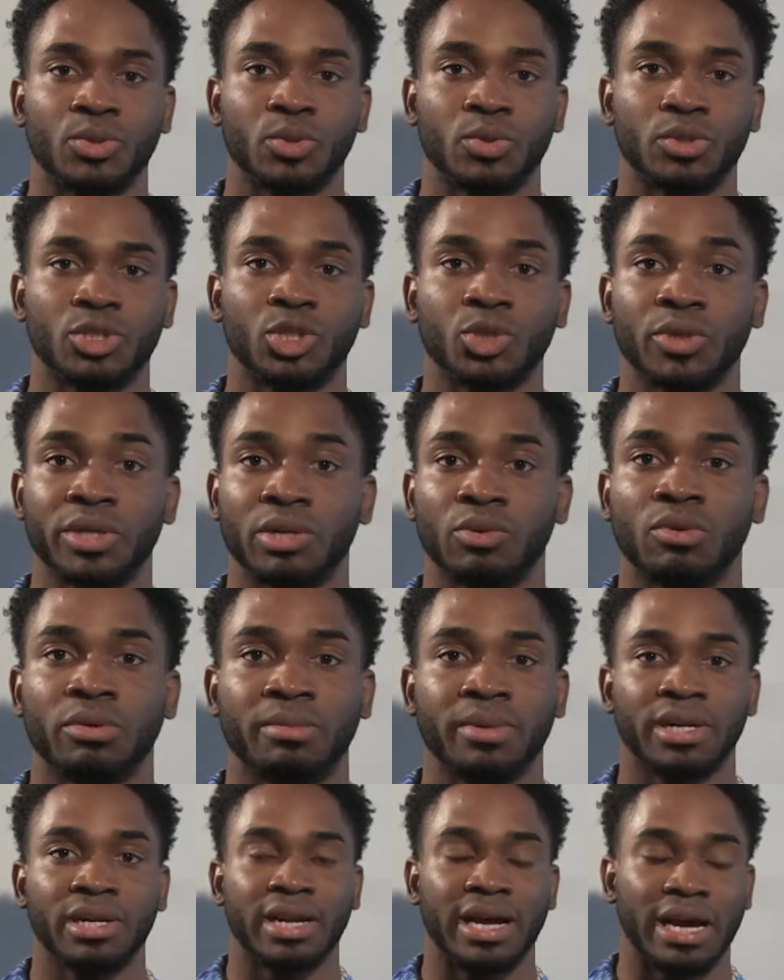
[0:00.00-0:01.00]
to
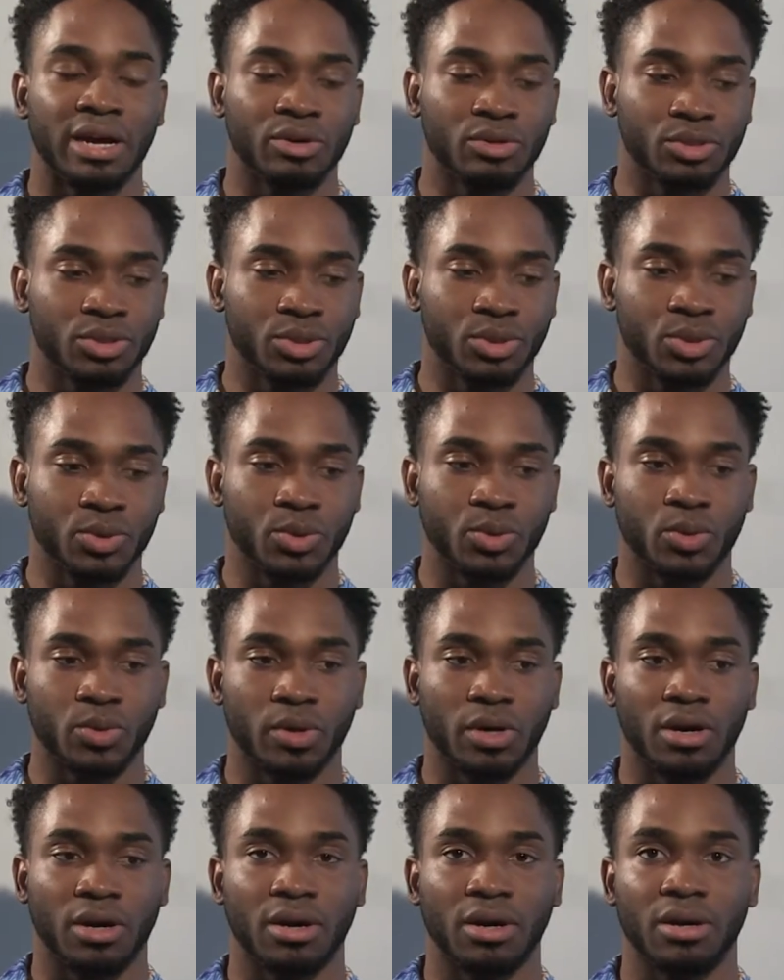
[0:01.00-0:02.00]
treat women, how
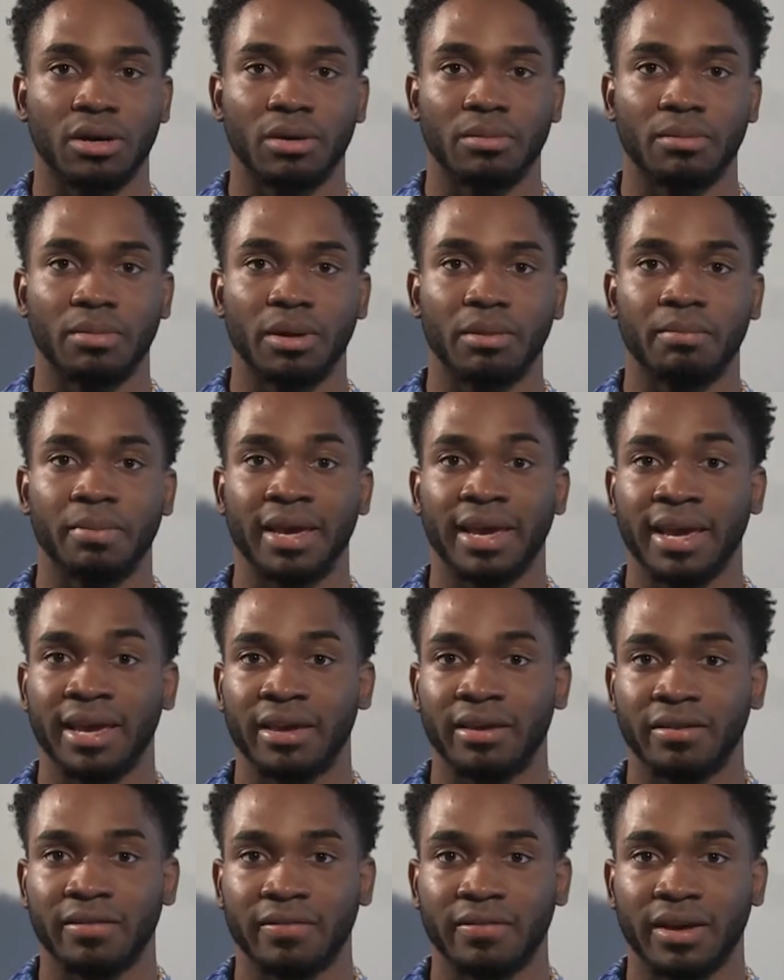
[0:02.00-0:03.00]
to
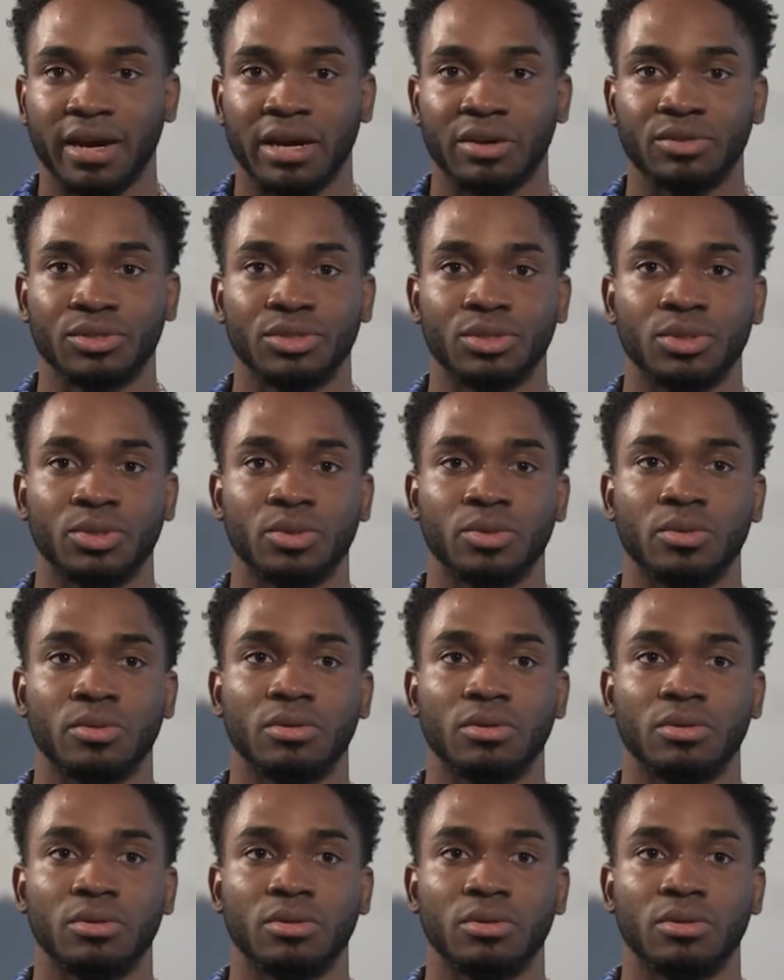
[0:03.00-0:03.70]
behave, how